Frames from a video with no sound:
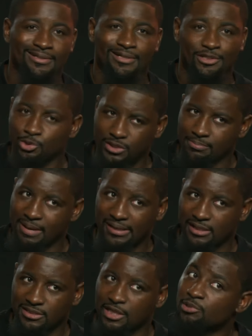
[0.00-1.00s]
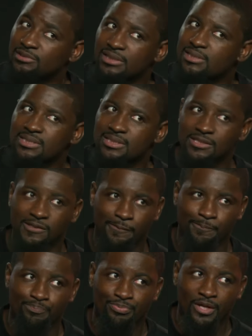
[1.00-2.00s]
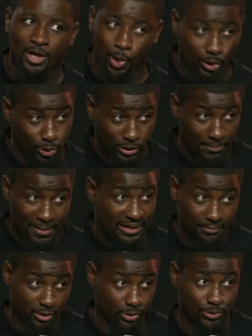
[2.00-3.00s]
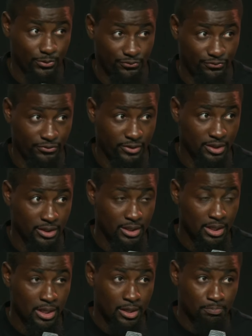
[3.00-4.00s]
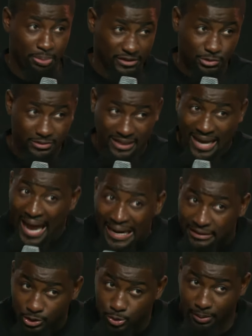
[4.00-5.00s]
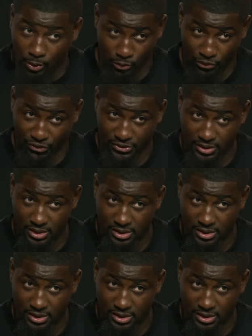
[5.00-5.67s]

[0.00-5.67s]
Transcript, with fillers: You can make excuses or you can make a move, but you can't do both.